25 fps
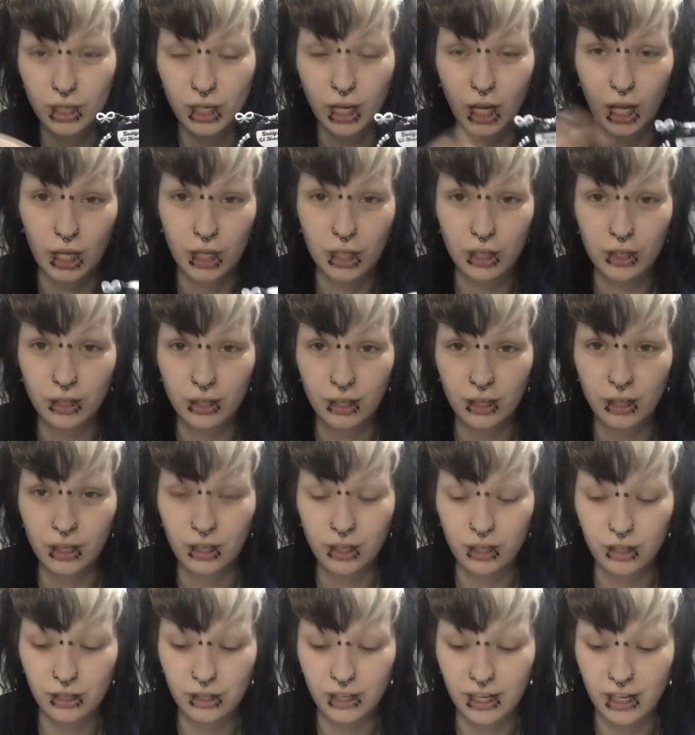like
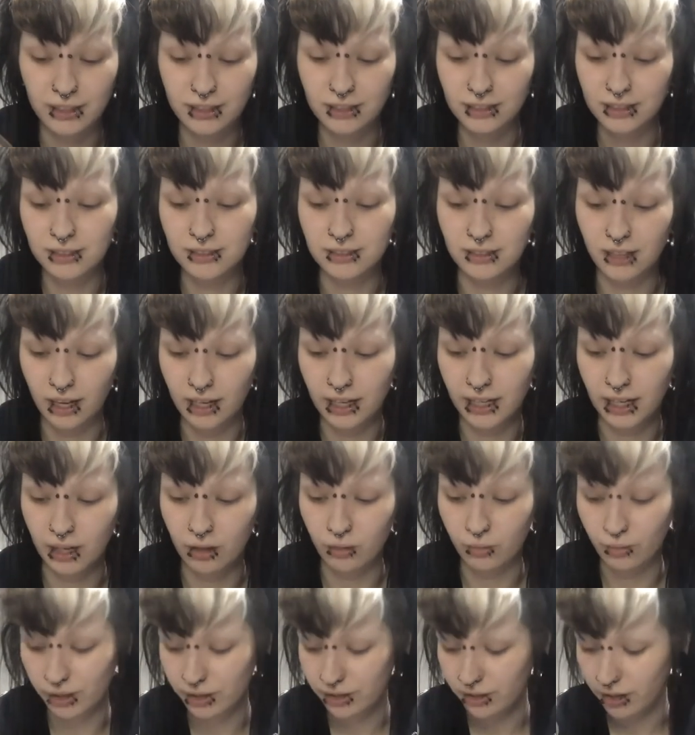you get to design
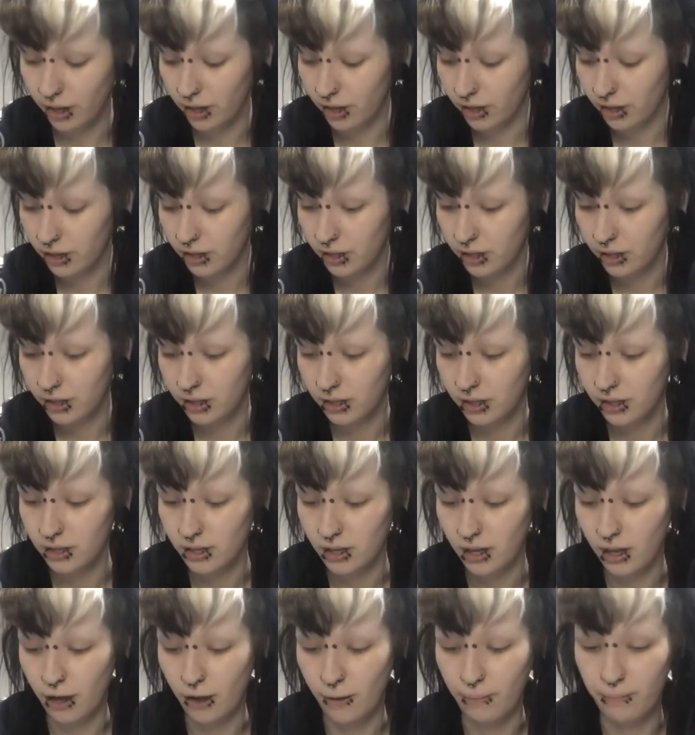it with her.
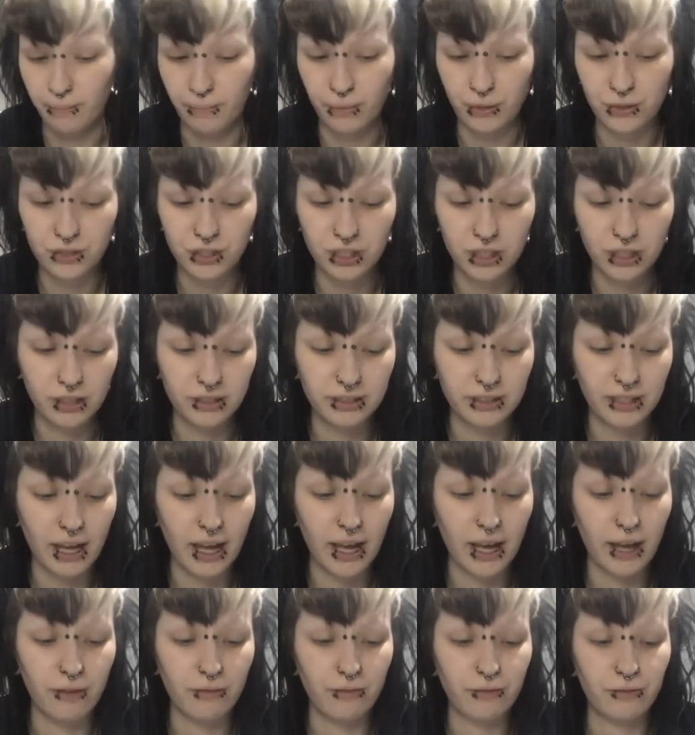Um, but she does
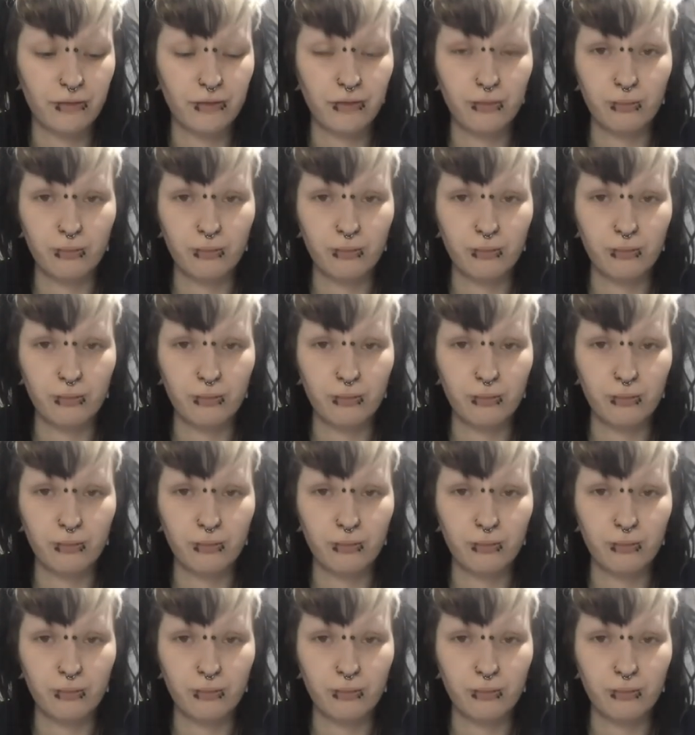have